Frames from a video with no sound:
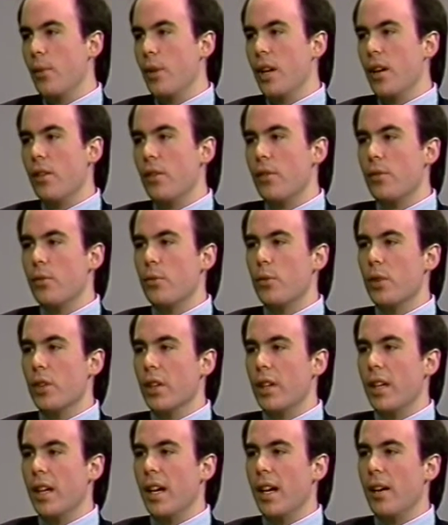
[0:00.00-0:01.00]
We don't
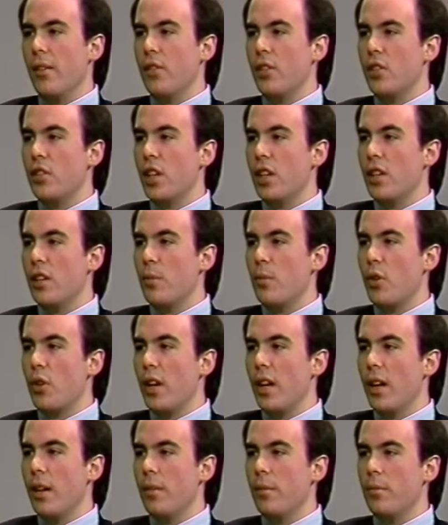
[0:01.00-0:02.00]
really have to chase them
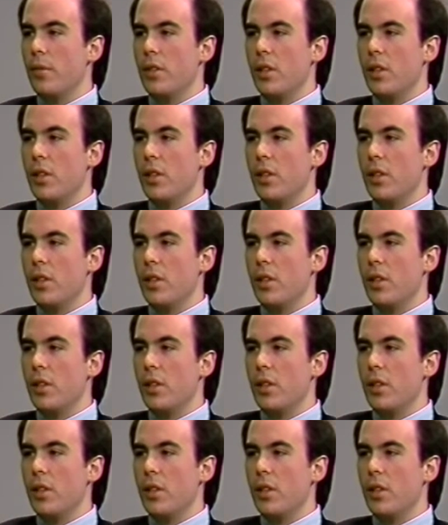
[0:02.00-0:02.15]
around.